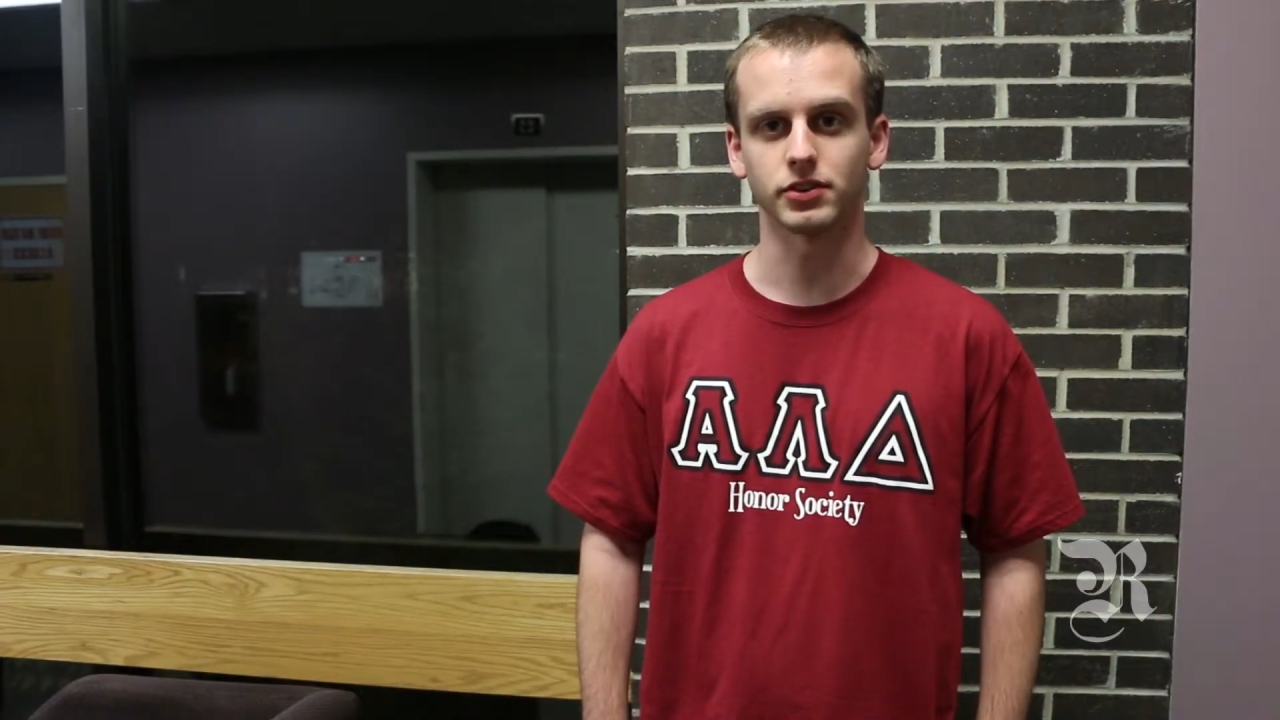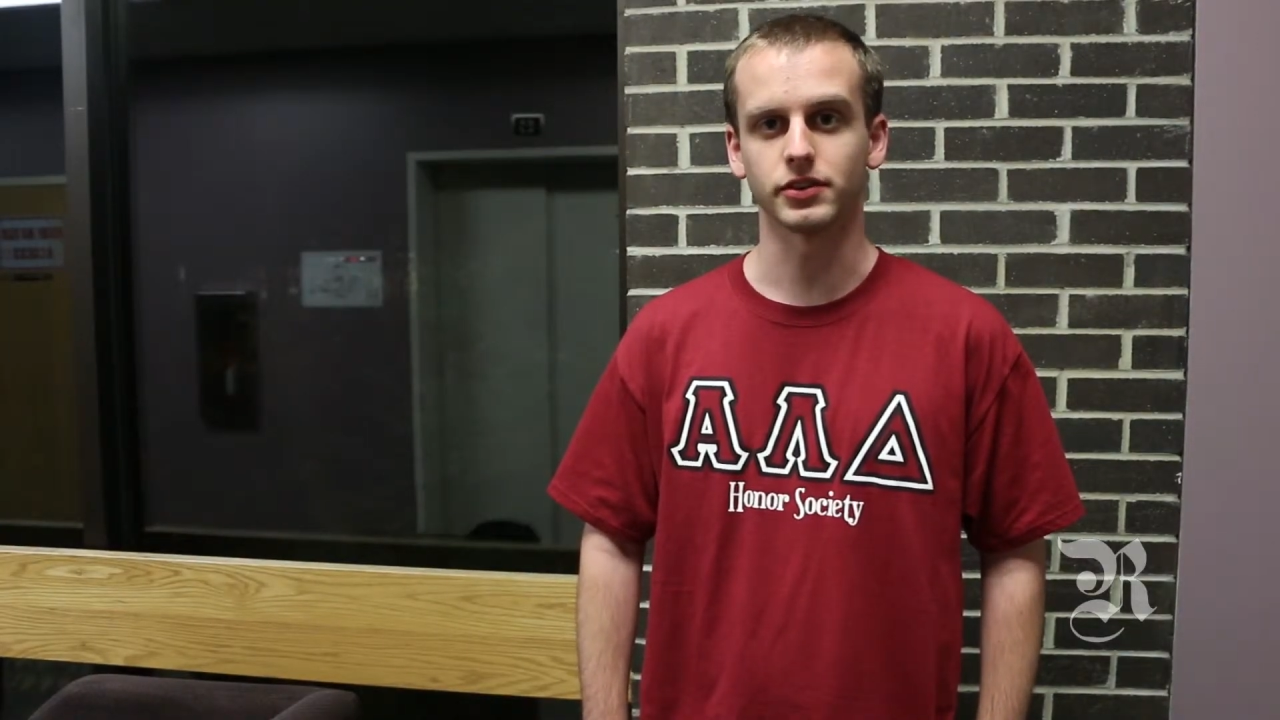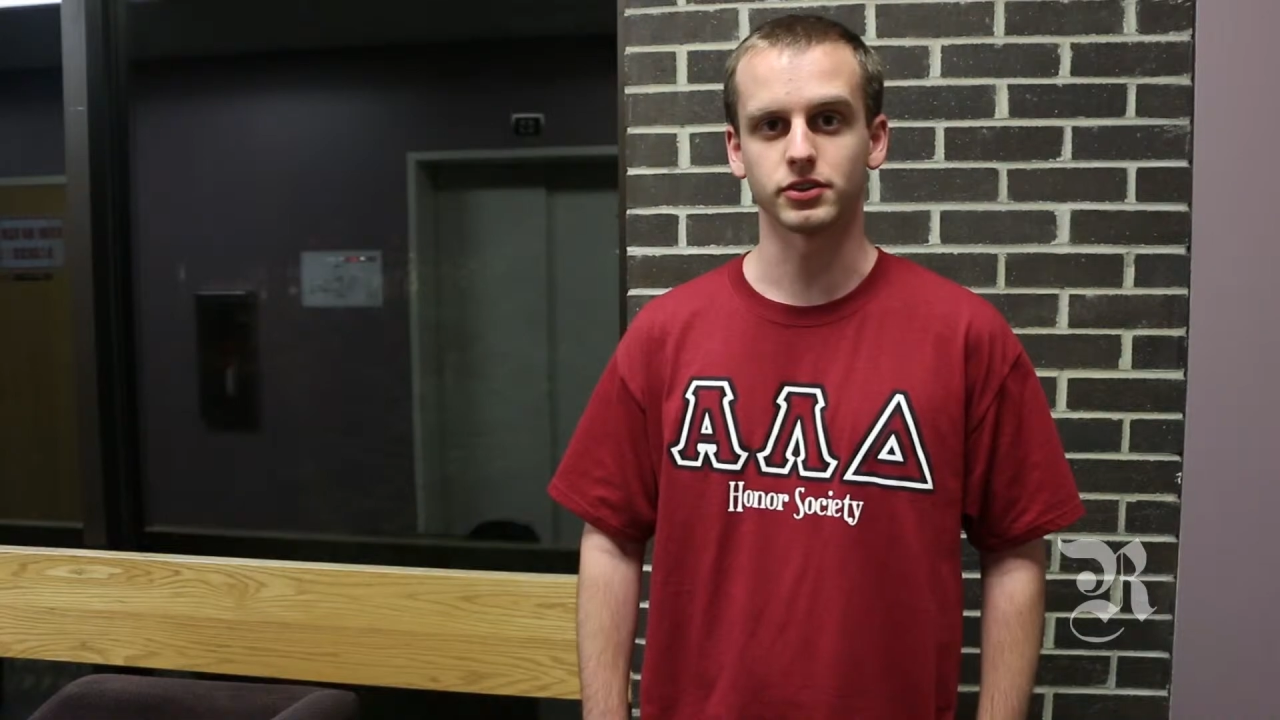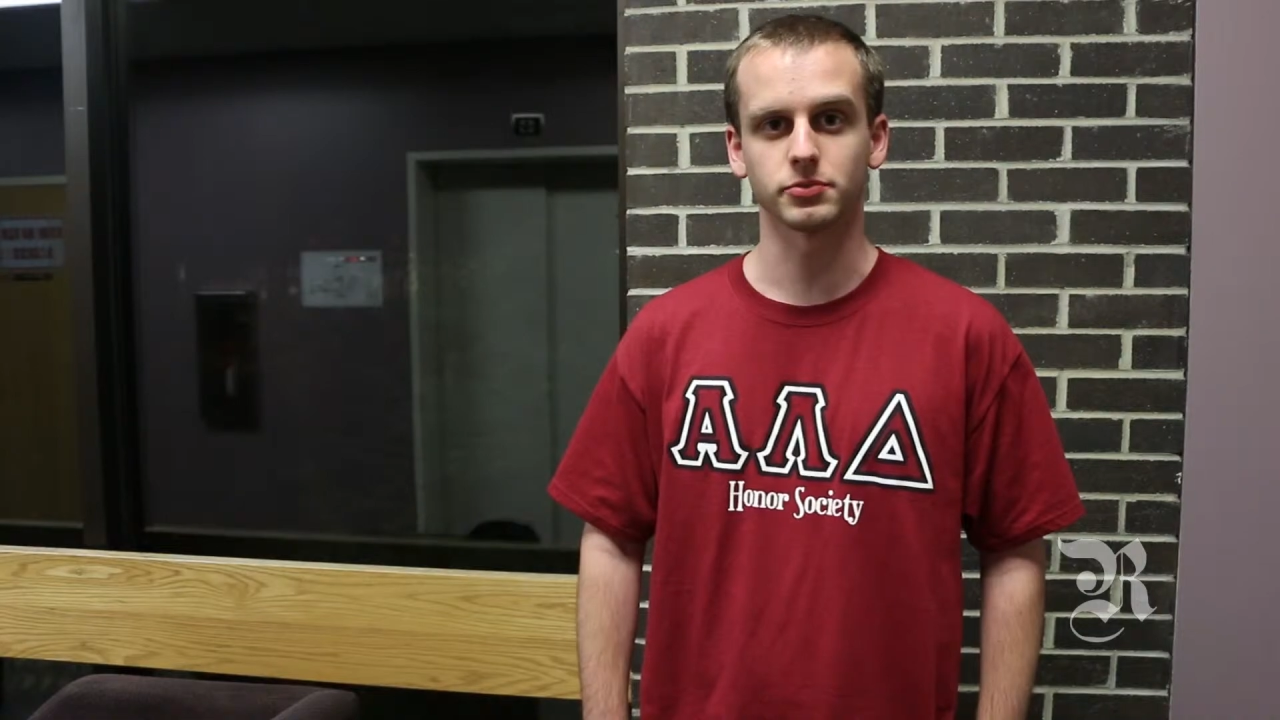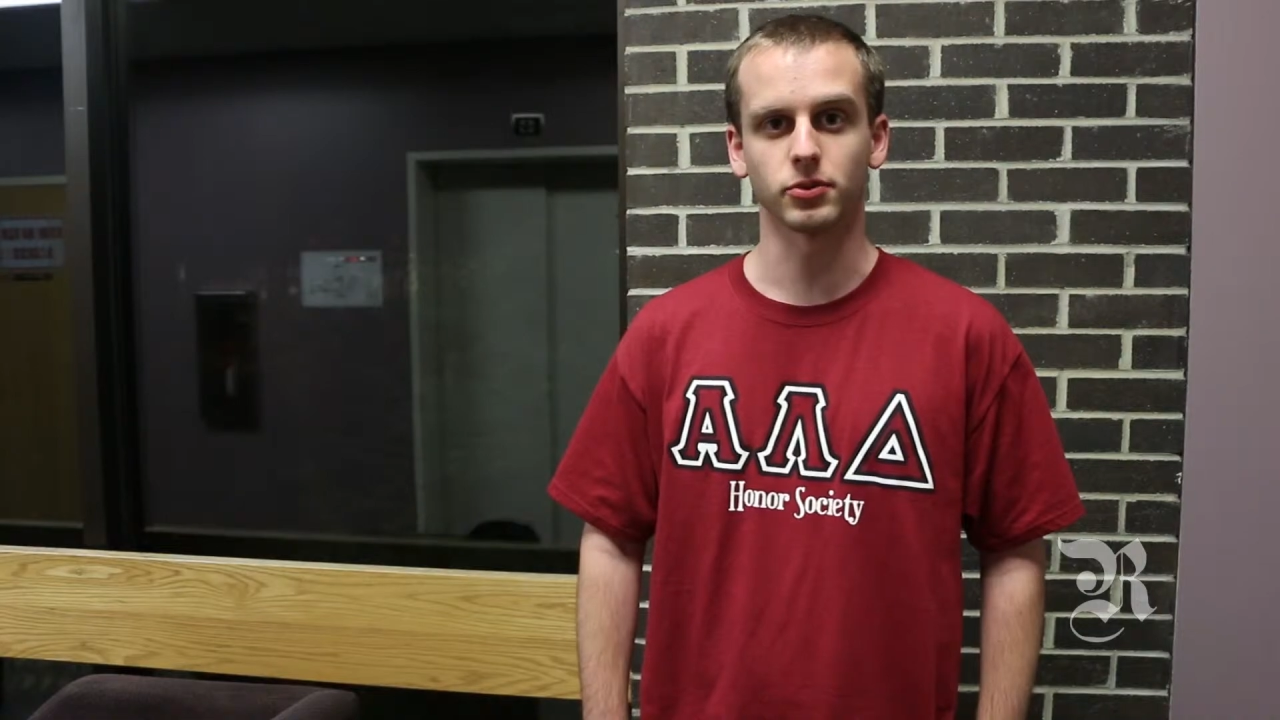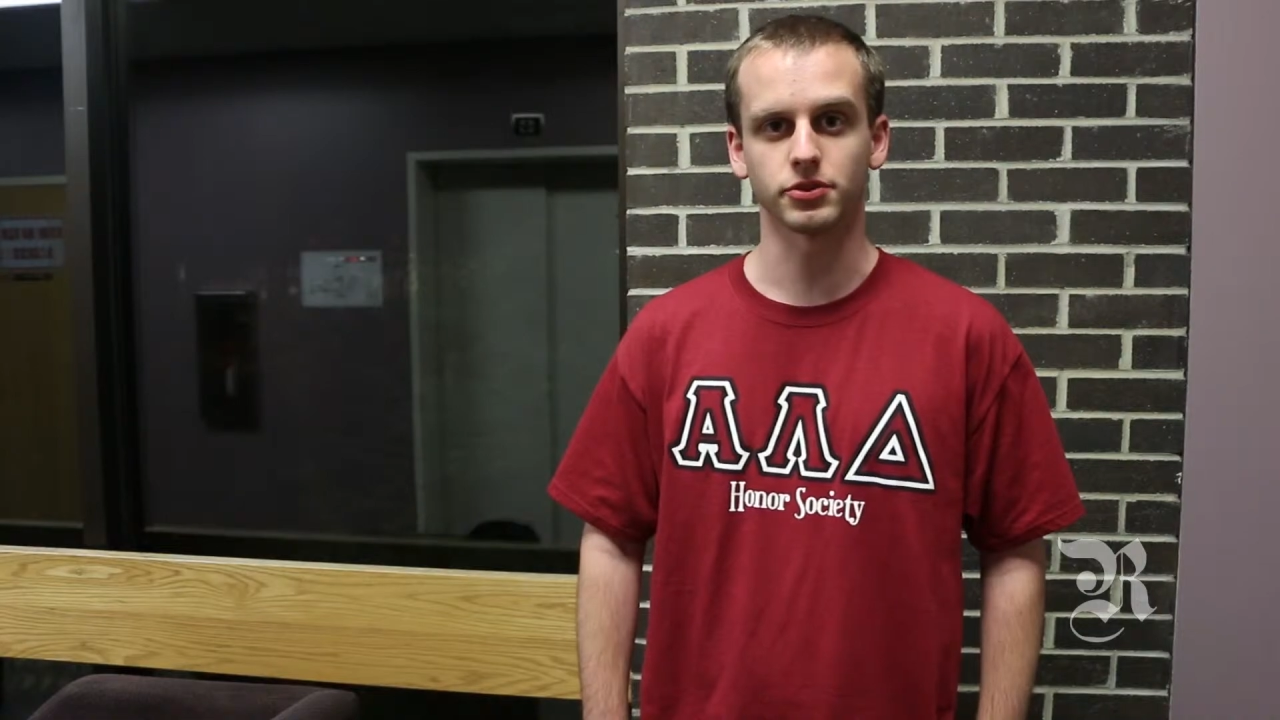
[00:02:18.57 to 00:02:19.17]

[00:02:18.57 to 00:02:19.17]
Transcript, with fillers: really explore